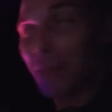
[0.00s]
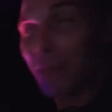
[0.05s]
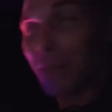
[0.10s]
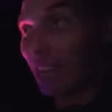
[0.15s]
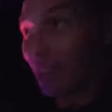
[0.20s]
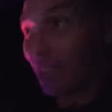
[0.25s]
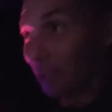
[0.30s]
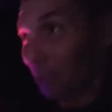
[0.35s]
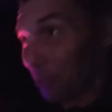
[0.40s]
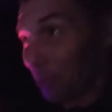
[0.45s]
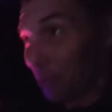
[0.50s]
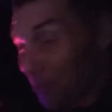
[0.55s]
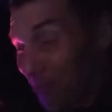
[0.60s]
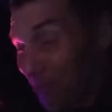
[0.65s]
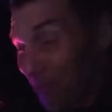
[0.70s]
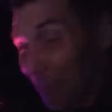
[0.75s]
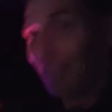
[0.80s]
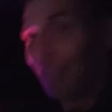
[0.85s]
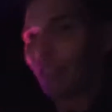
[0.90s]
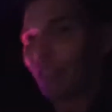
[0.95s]
it
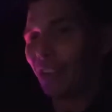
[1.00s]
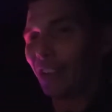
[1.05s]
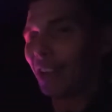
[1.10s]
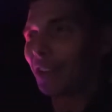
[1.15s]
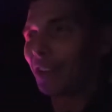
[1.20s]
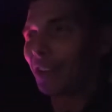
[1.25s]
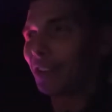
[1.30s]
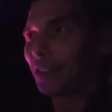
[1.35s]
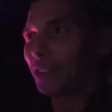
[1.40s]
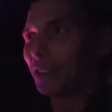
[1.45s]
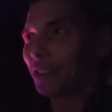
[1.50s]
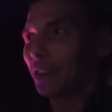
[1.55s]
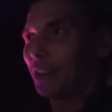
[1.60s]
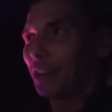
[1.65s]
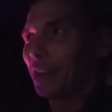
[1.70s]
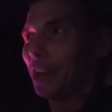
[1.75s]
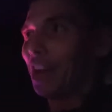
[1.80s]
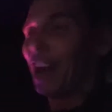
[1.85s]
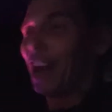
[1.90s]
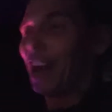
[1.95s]
make sense.
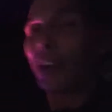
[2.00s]
And